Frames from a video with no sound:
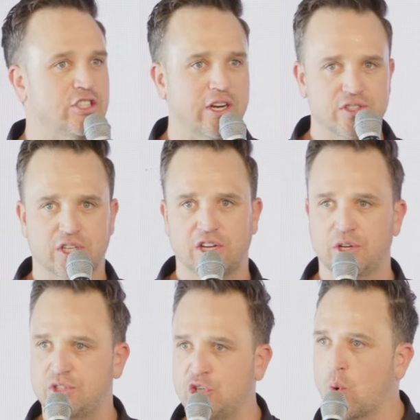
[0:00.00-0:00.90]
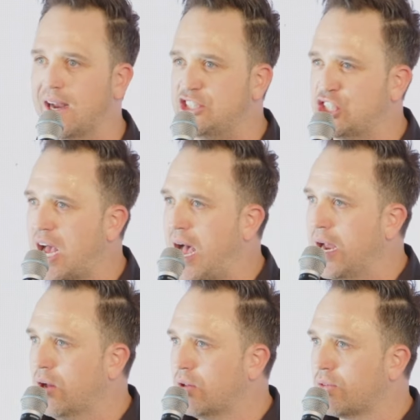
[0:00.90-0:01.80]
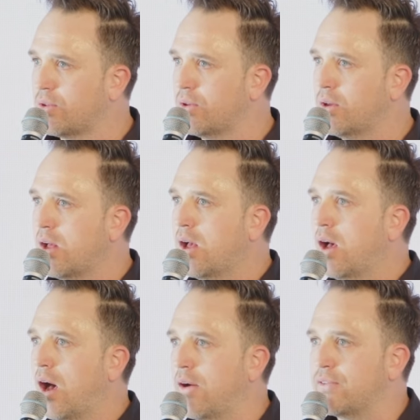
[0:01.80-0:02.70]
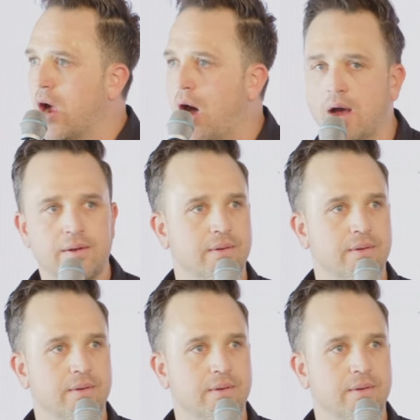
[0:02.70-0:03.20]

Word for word: here's the good news you're a child of God.